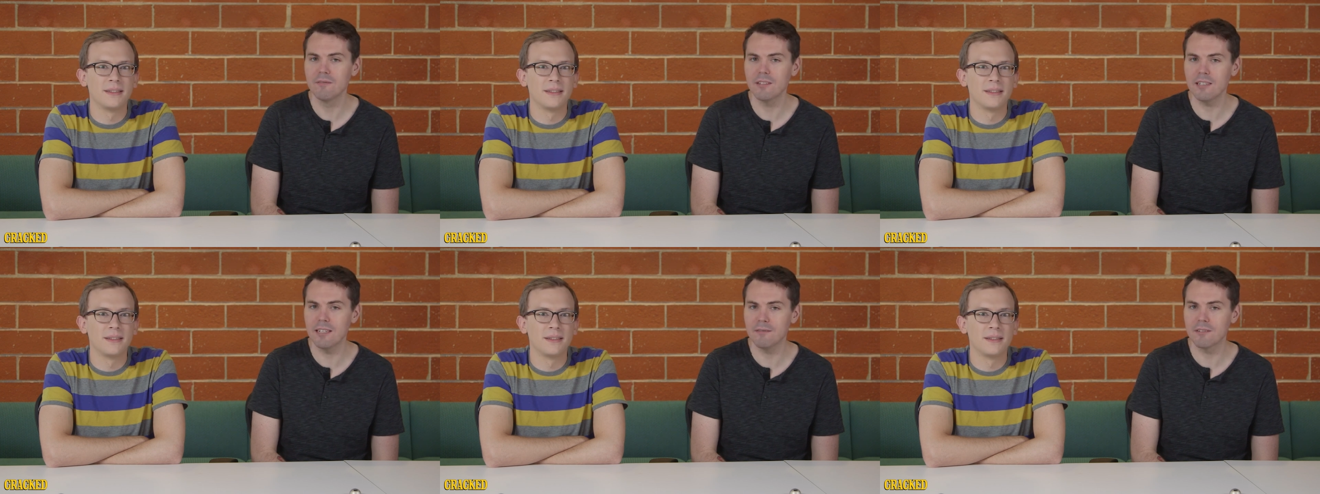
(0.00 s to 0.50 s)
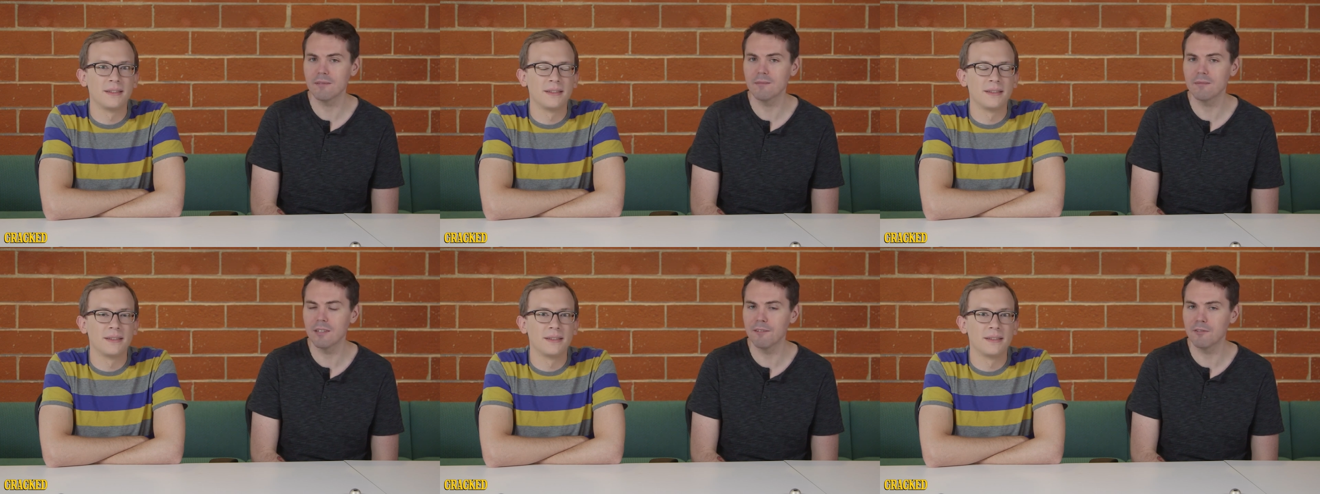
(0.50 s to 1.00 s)
Speaker 1: Steve's
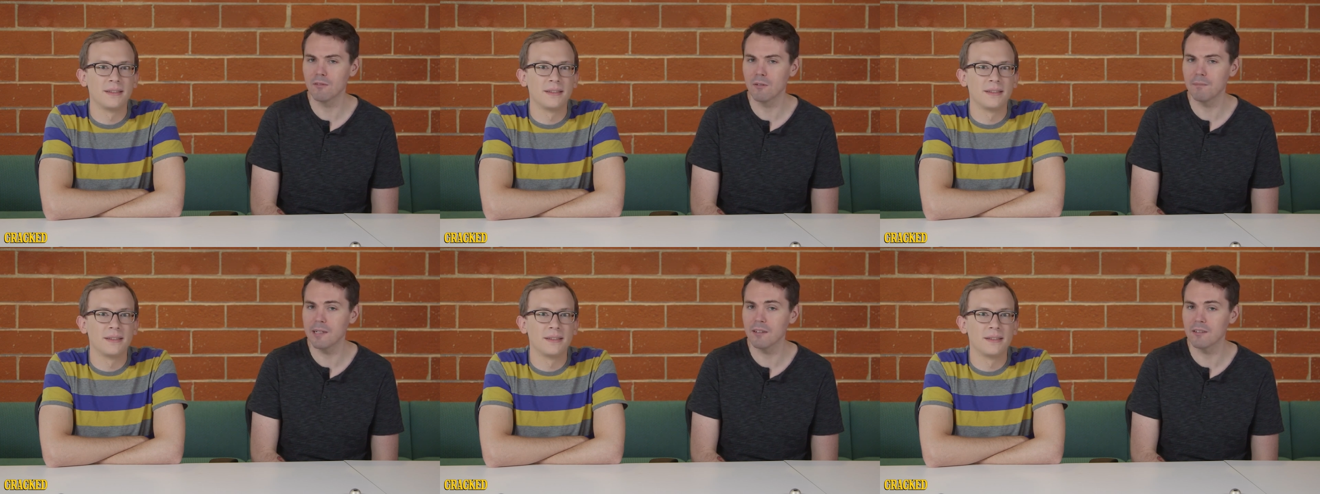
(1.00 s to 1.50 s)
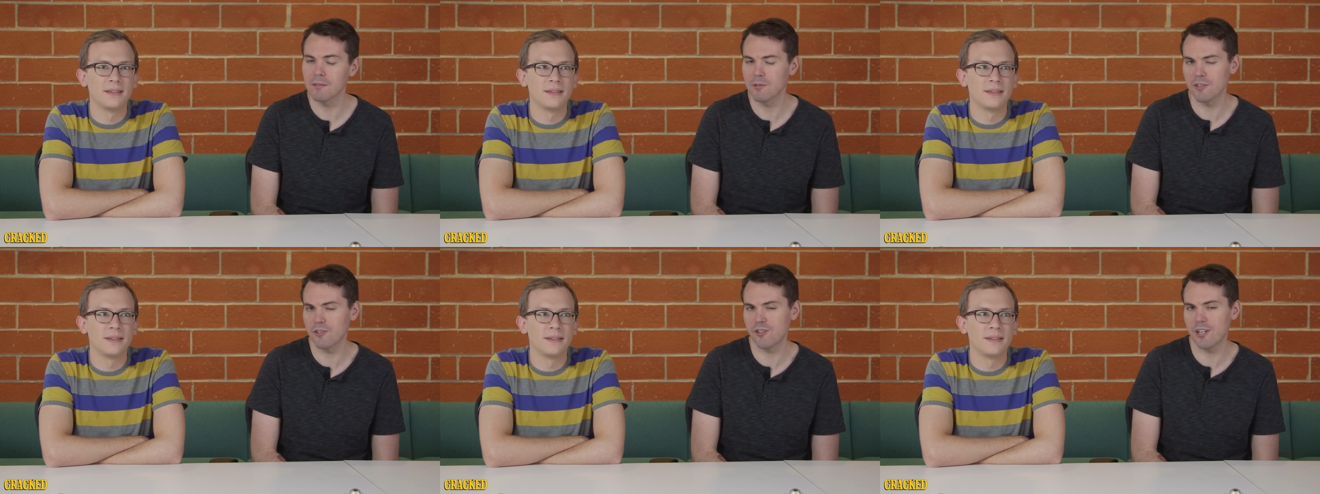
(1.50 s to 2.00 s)
leftover beers and
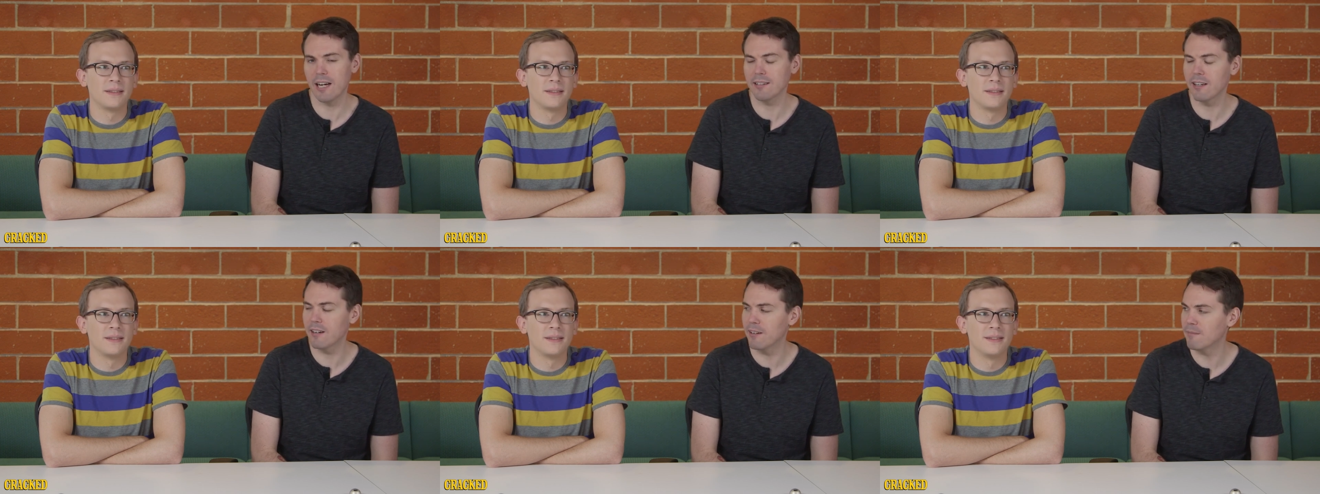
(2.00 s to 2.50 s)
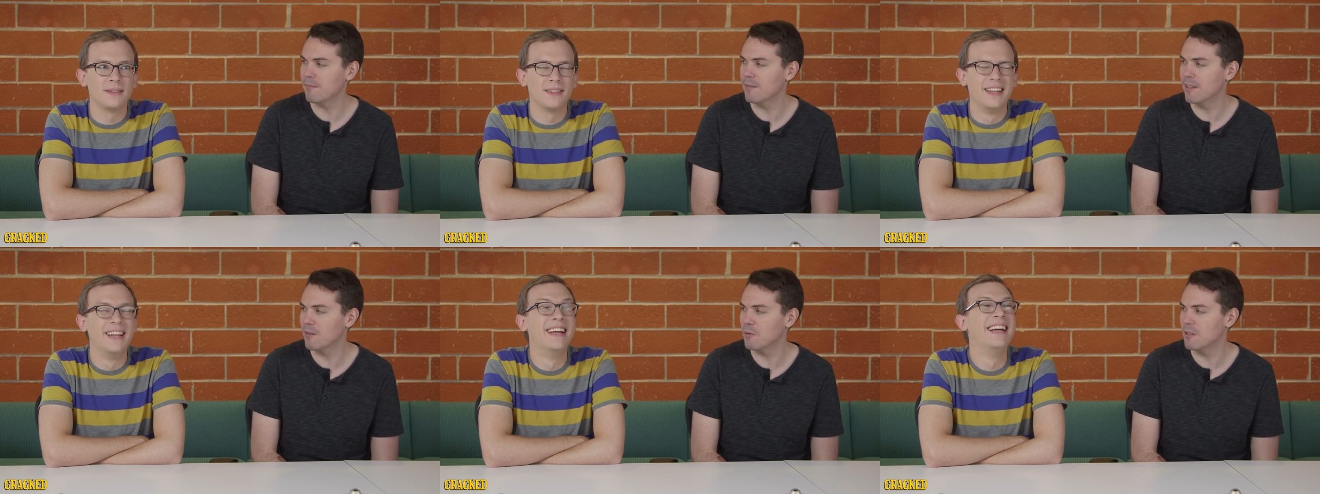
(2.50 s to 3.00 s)
was just shotgunning him
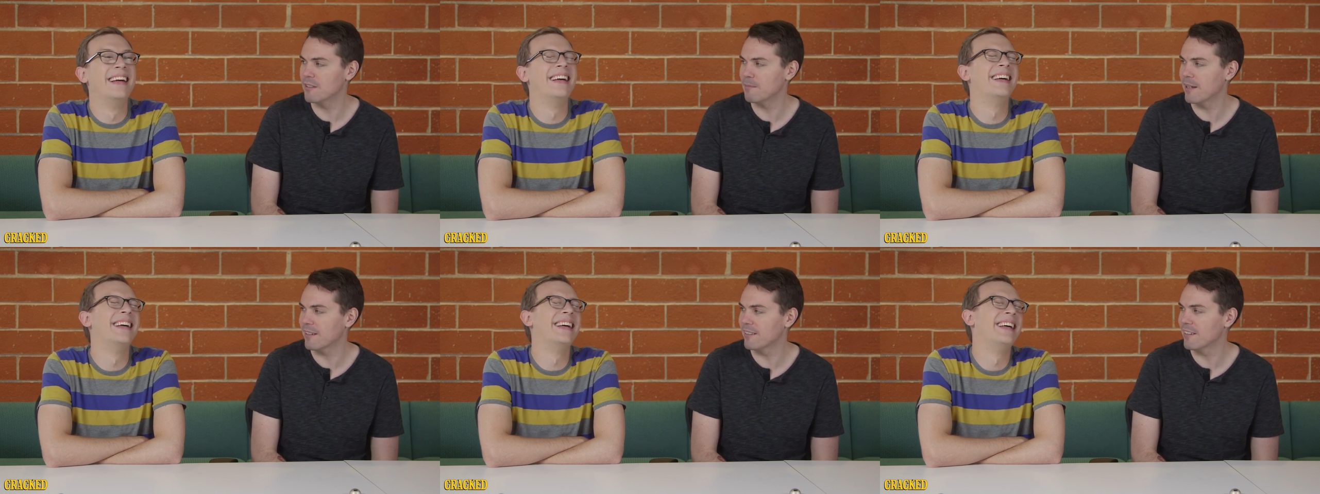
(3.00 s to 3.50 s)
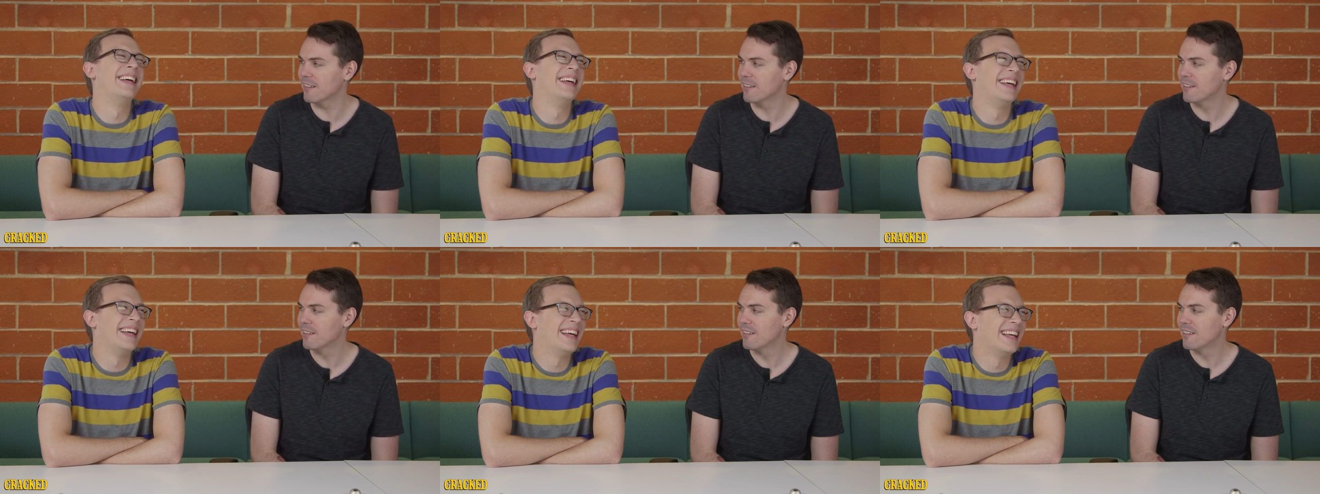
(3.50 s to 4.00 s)
in the woods back there.
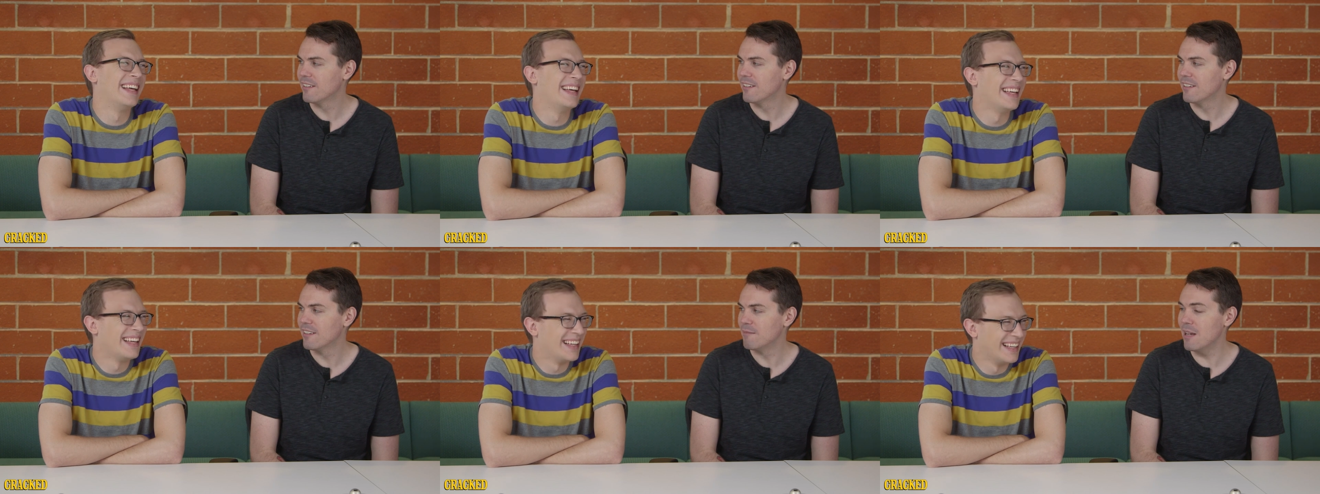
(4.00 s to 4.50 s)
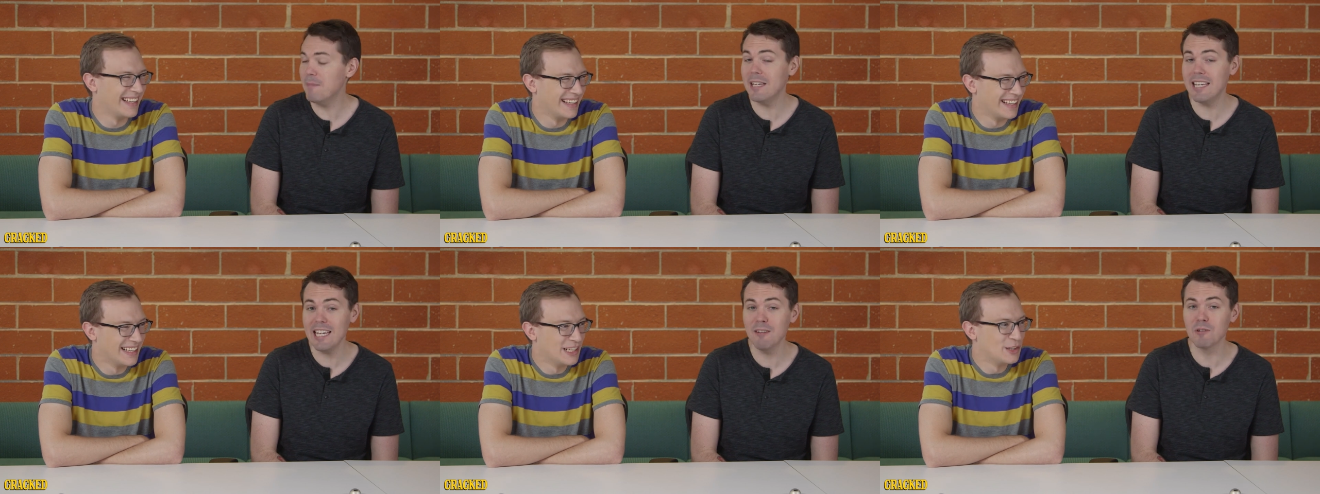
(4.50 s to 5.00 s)
Maybe
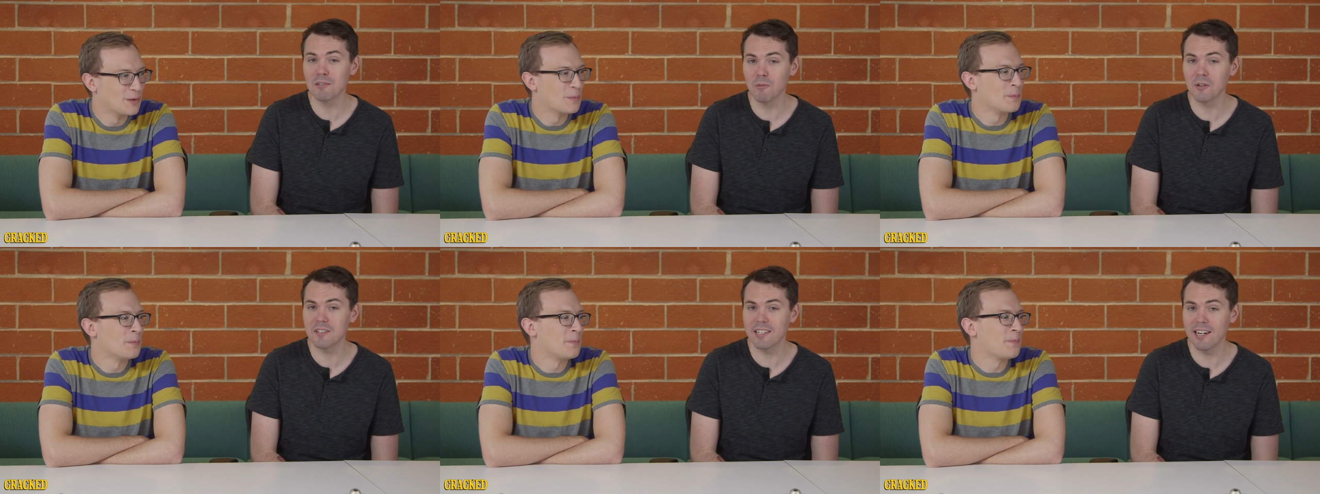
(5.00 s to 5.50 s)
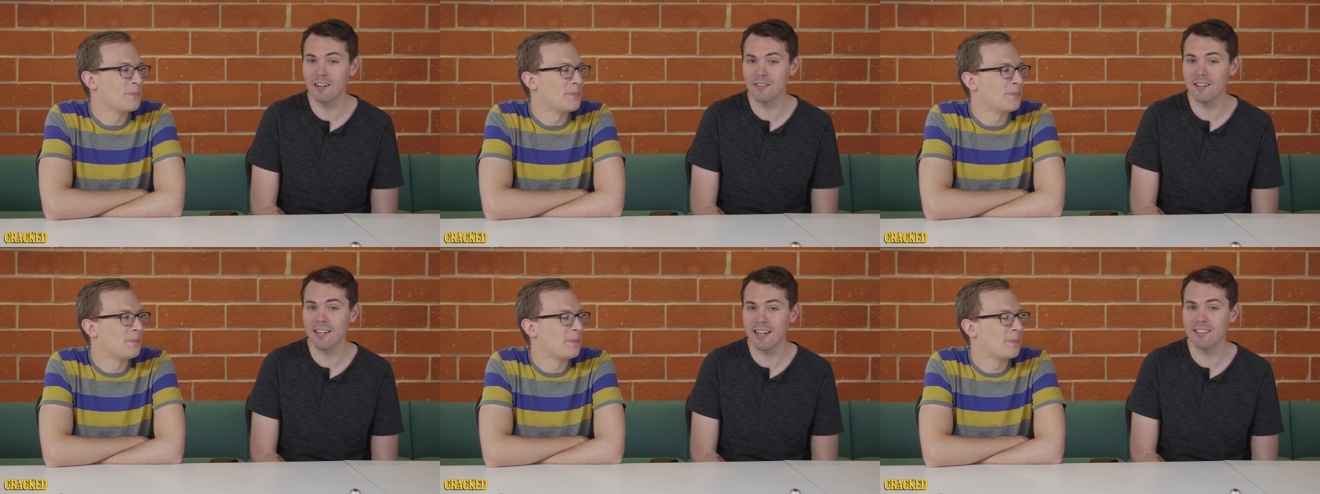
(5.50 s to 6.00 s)
he was more scared
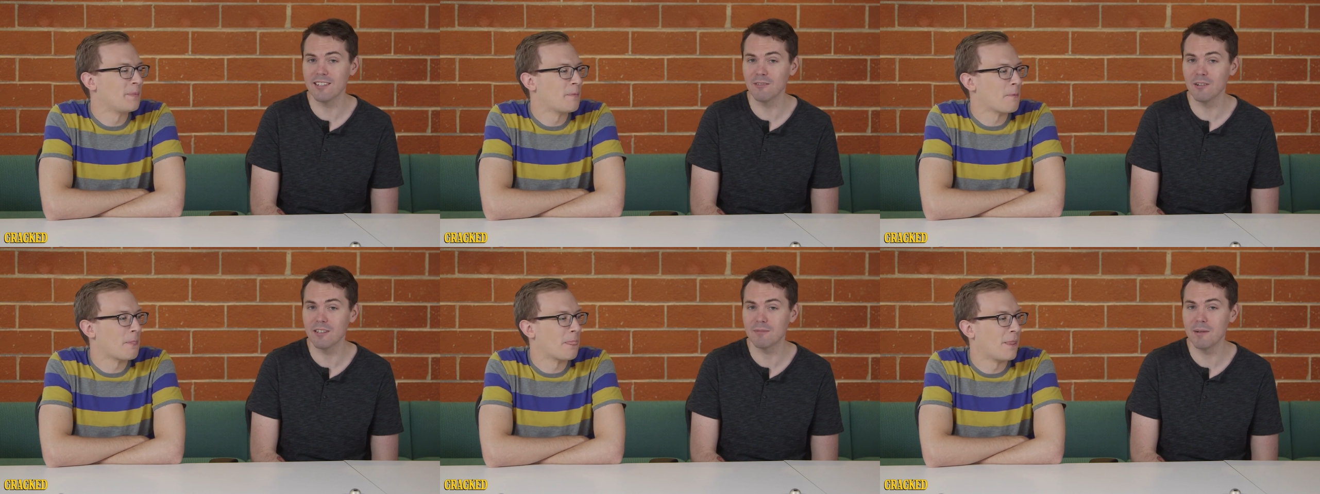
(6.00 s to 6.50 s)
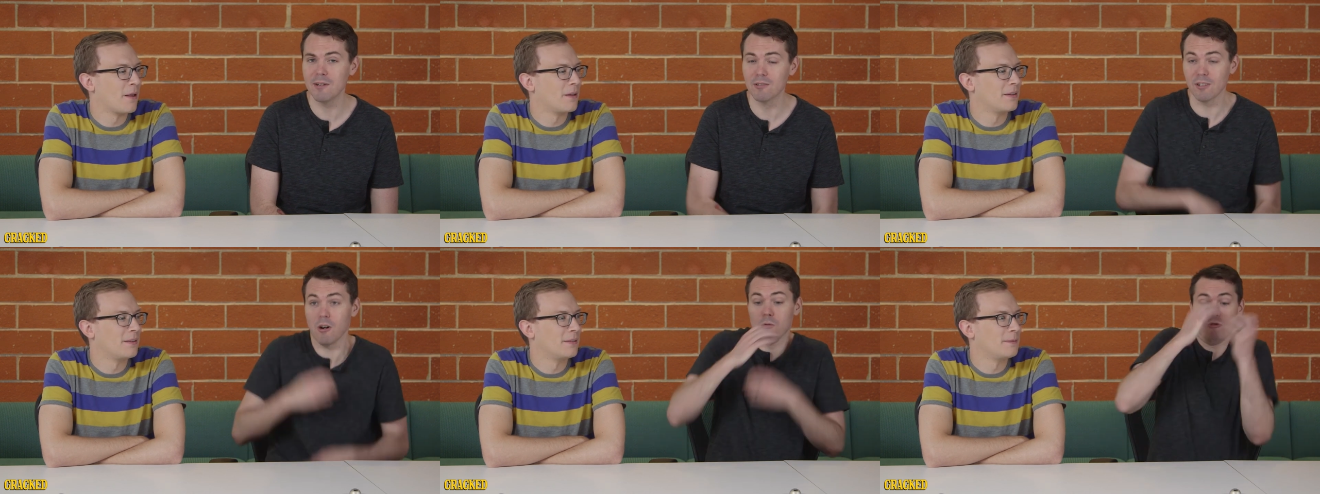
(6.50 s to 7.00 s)
than Nancy was. Maybe he
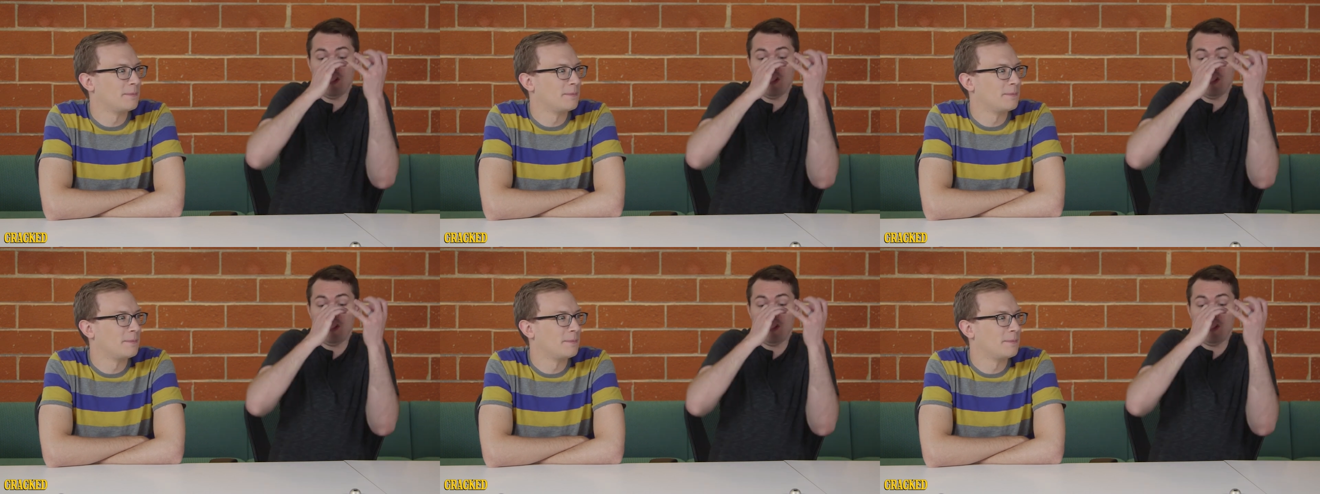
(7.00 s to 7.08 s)
was like, oh